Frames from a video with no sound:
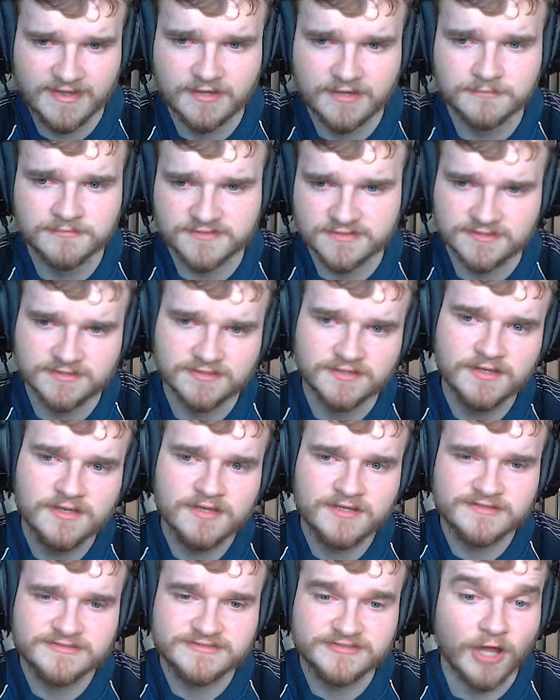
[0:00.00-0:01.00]
him to
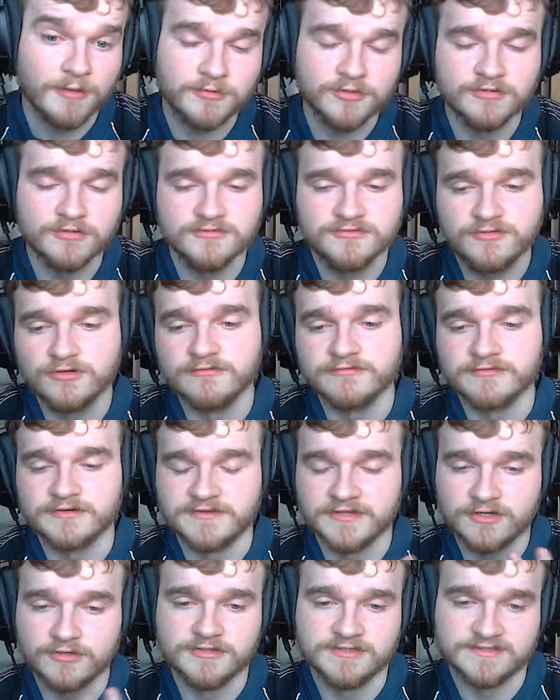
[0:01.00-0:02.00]
stop covering
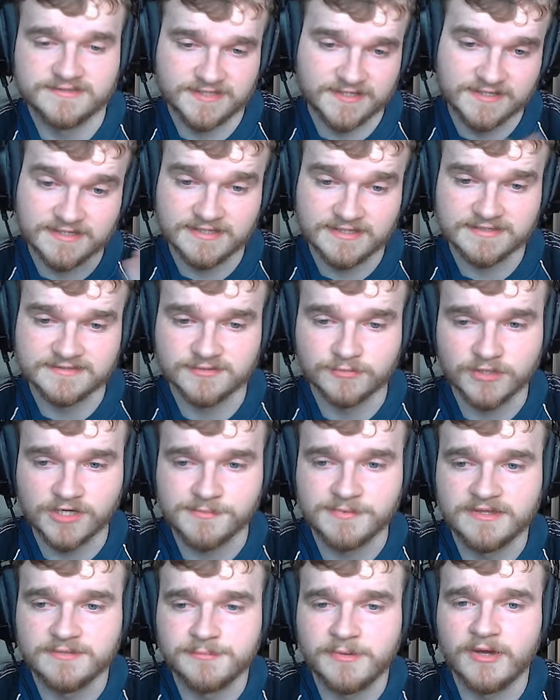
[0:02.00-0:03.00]
the cut inside. He needs to worry
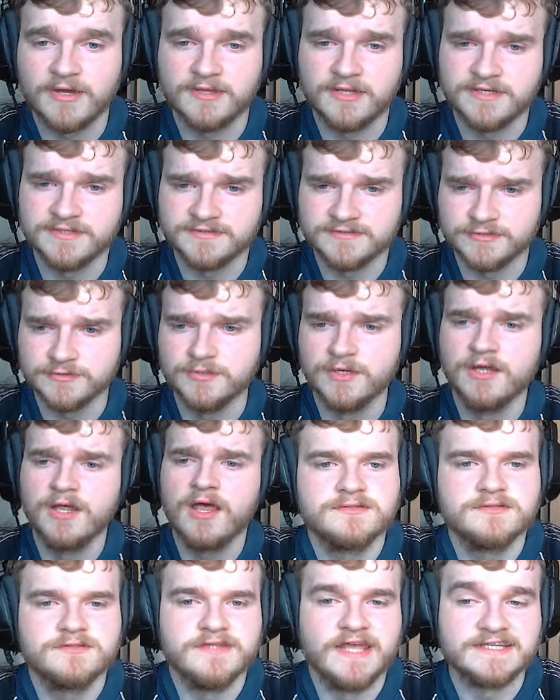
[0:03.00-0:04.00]
about the byline too.
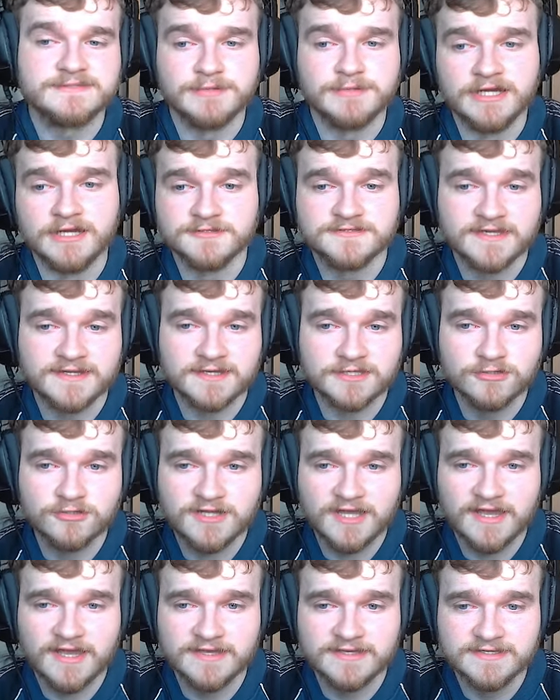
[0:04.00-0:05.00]
Next player we'll take a look
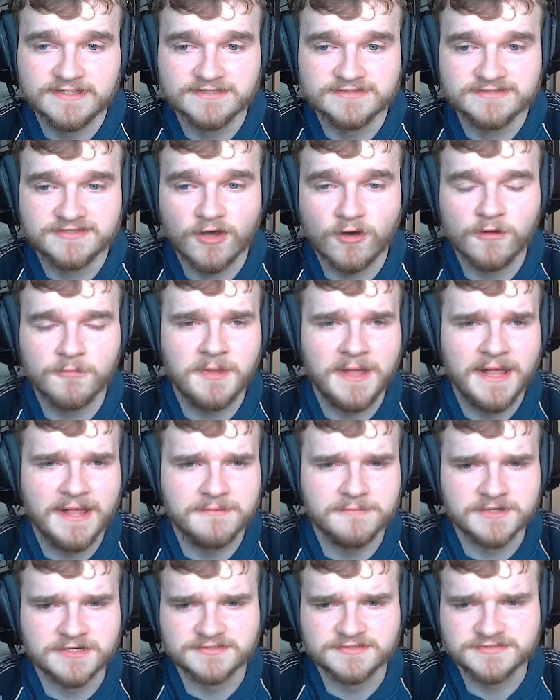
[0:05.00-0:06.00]
at is Cole
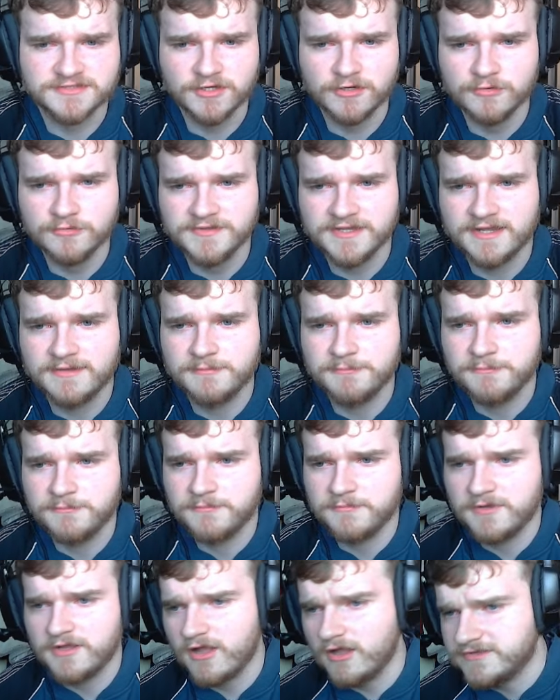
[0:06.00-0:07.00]
Palmer. So
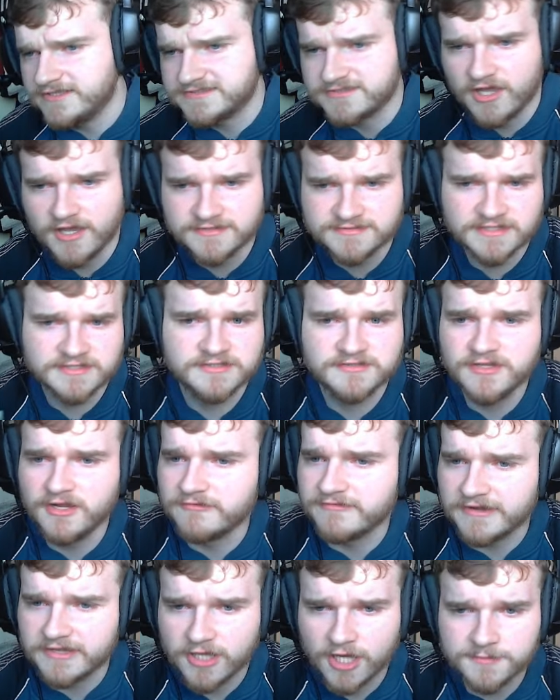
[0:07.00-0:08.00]
this guy's like
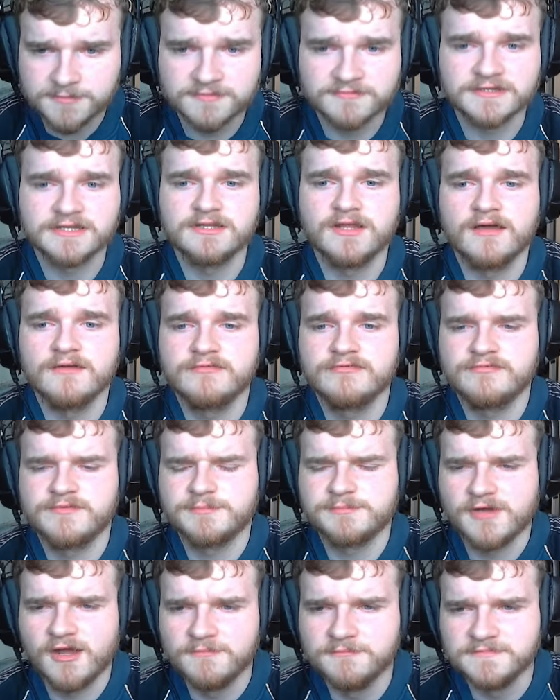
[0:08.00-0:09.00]
very hyped in real life. The
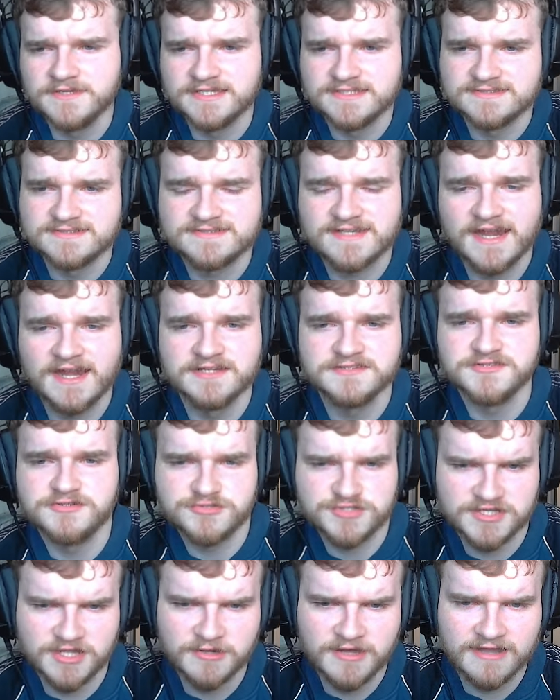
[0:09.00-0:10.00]
problem is his cards
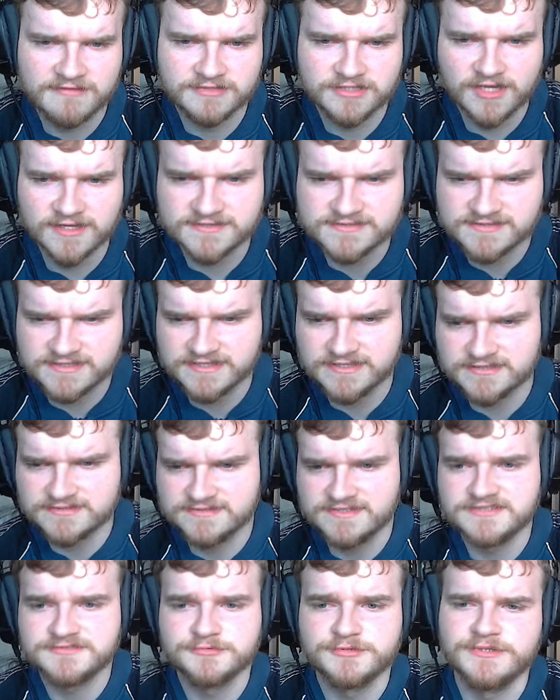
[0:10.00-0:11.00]
usually don't have a lot of skills.
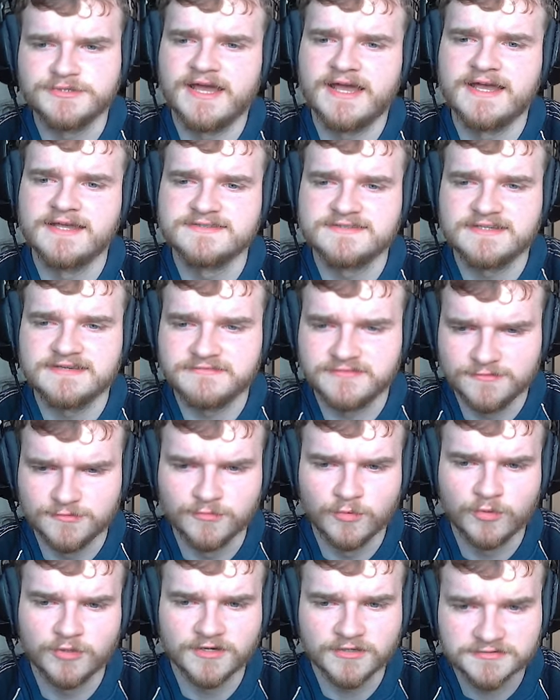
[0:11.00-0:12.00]
This one has a few
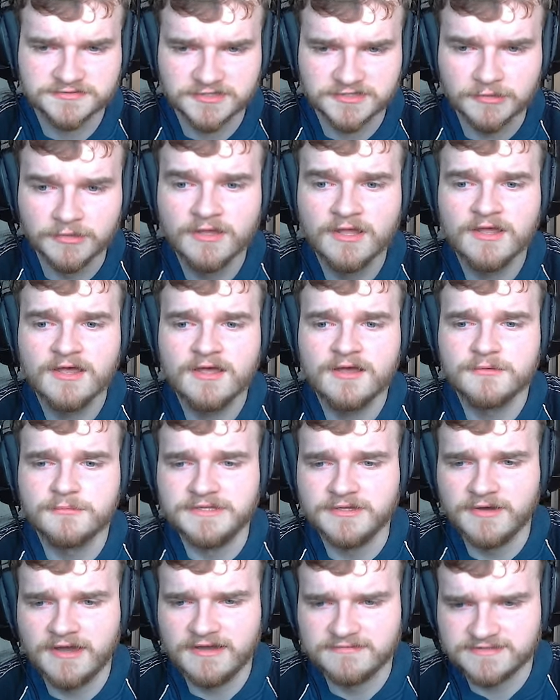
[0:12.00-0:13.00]
more though, so we
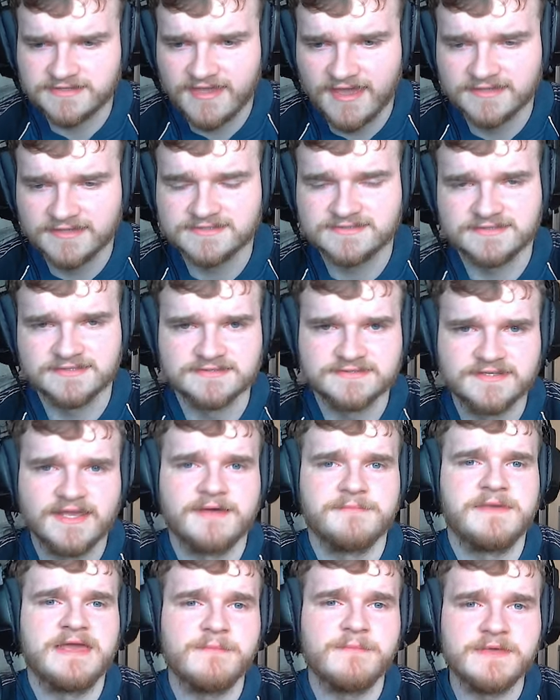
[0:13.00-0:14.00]
don't have the 10 skills
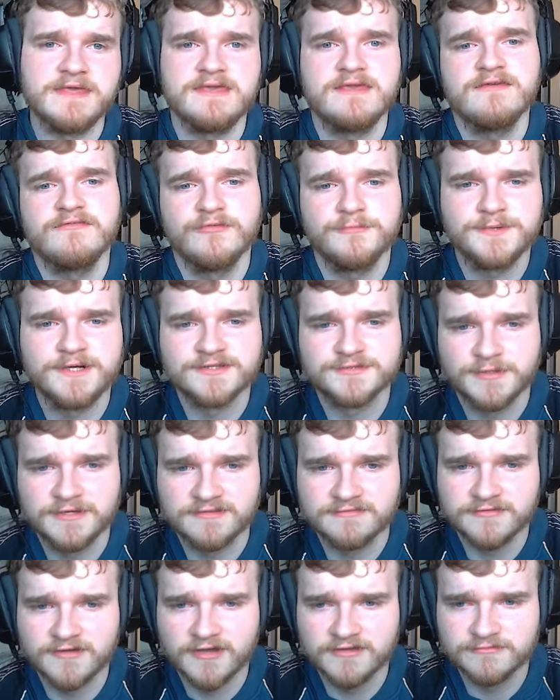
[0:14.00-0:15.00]
yet. Maybe eFootball
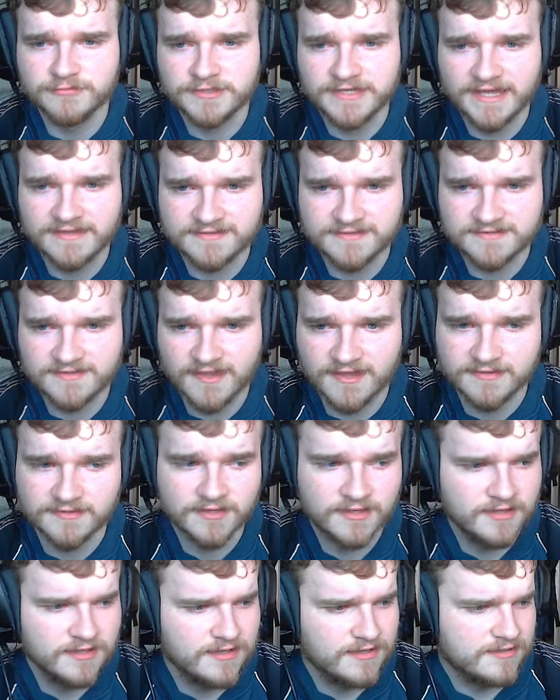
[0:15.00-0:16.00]
25 will get the 10.
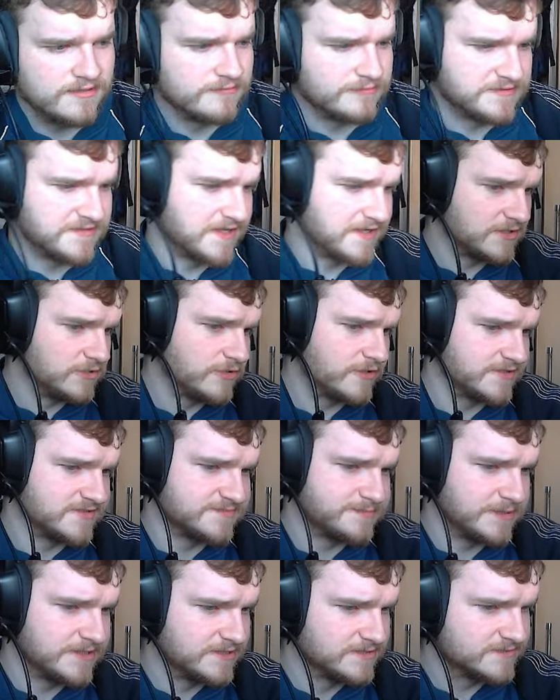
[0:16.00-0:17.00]
If we take a look at his
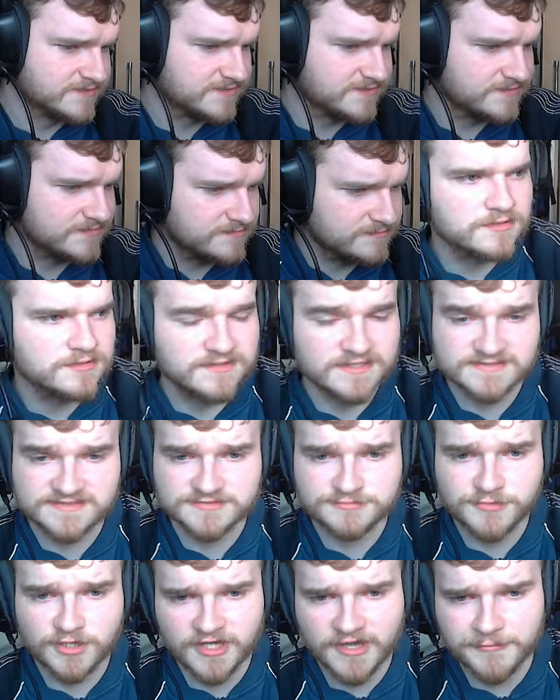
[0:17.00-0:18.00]
builds, this
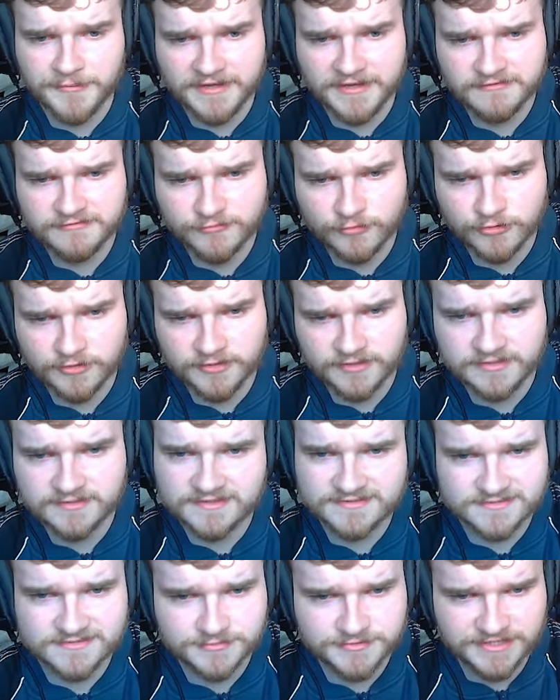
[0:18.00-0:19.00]
is what I went for.
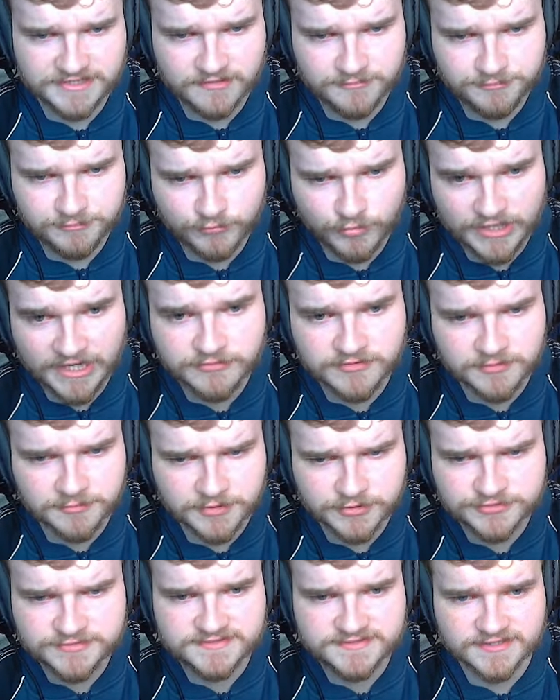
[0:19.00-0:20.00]
This is without the
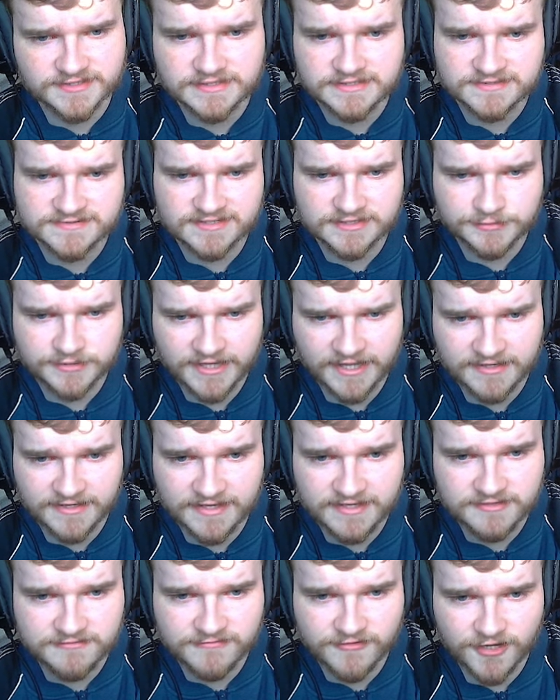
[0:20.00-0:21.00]
boost, so you can see we're getting
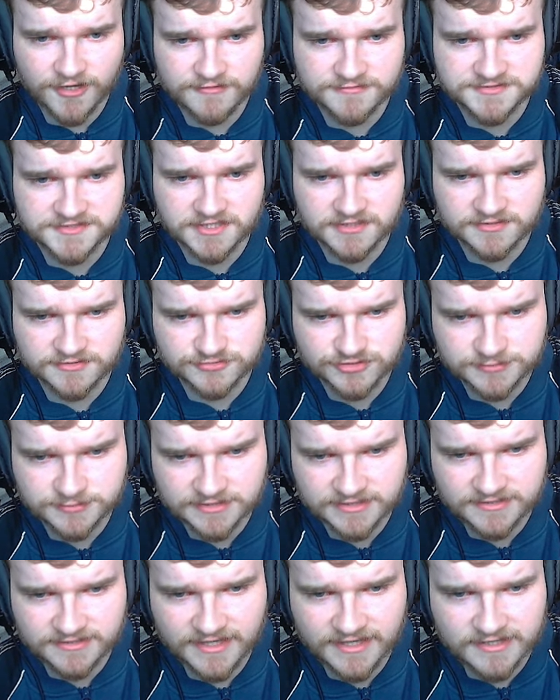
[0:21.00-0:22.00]
85s in all the
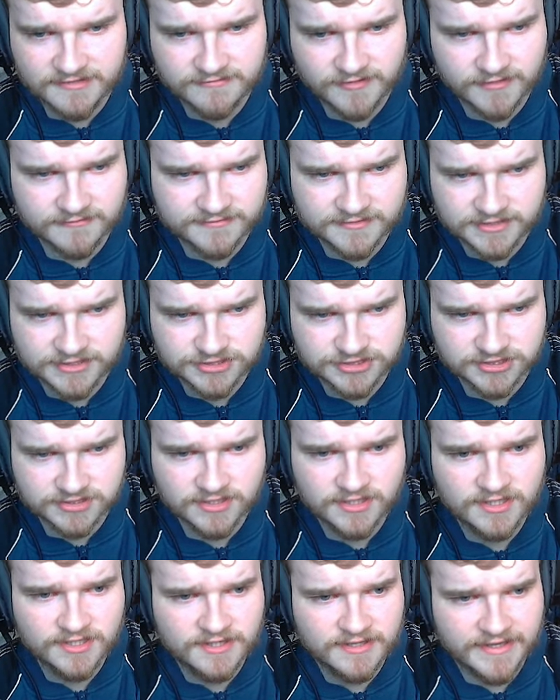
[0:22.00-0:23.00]
dribbling, 85 finishing,
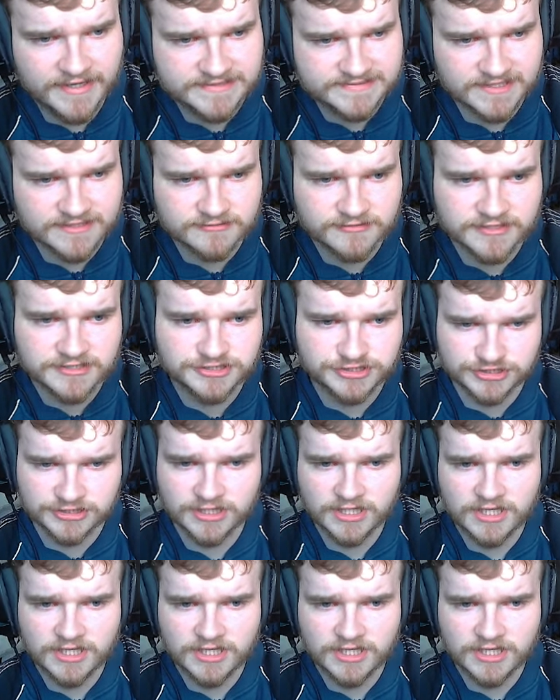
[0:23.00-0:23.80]
acceleration.